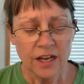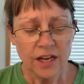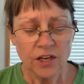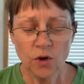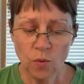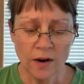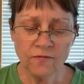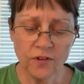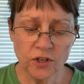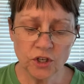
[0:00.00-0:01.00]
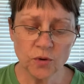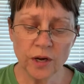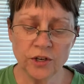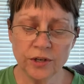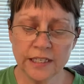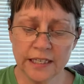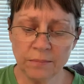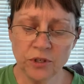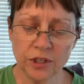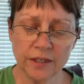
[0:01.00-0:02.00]
you're 1 for 2 on your
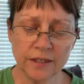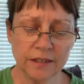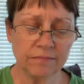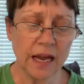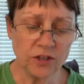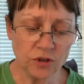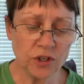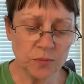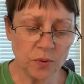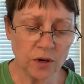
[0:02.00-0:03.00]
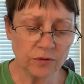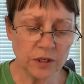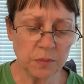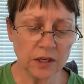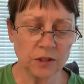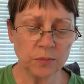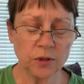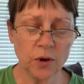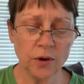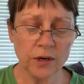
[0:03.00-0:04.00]
assumptions. I do support responsible
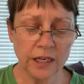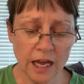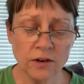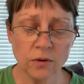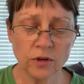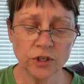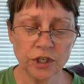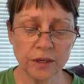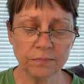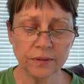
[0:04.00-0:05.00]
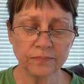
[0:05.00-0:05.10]
gun ownership.